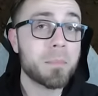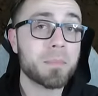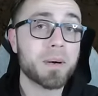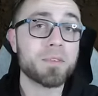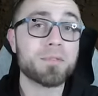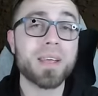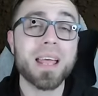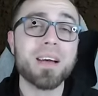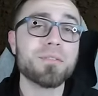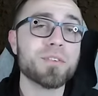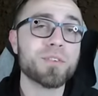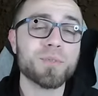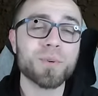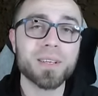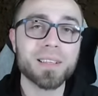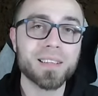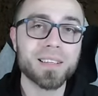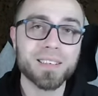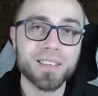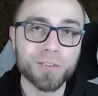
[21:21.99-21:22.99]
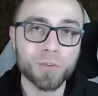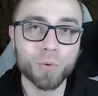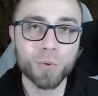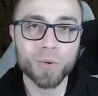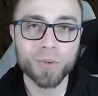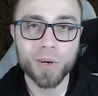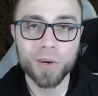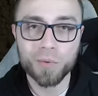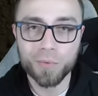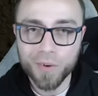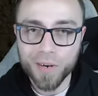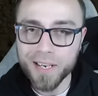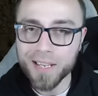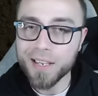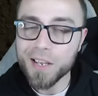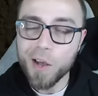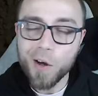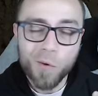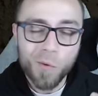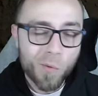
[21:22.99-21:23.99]
But if you haven't joined the Discord
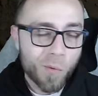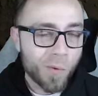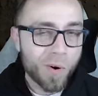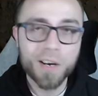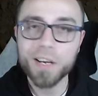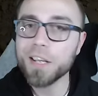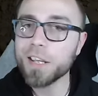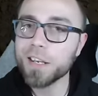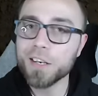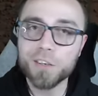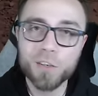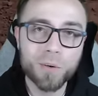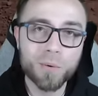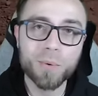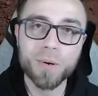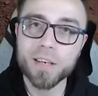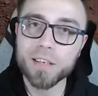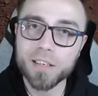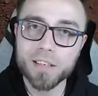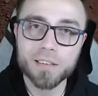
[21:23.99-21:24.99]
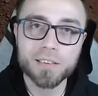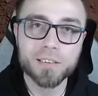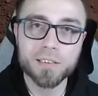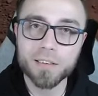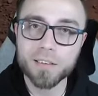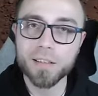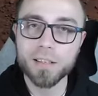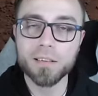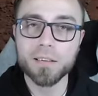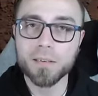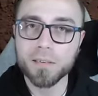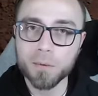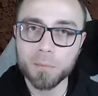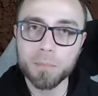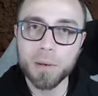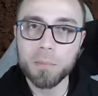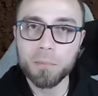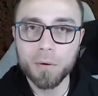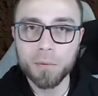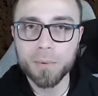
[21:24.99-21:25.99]
already, what are you doing, you silly little
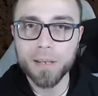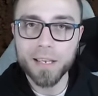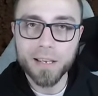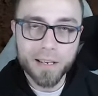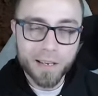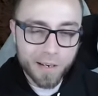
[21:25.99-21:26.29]
bumblebee?